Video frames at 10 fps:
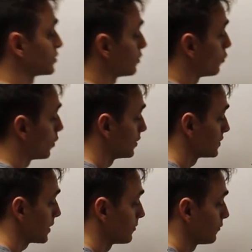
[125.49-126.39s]
So 1
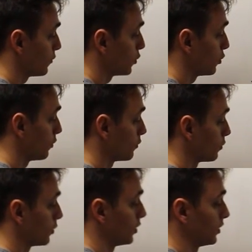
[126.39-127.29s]
times 4 over
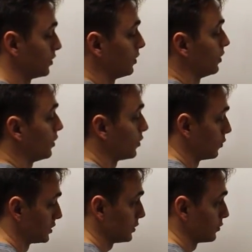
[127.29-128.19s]
1,
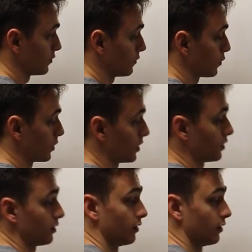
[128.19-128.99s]
which equals 4.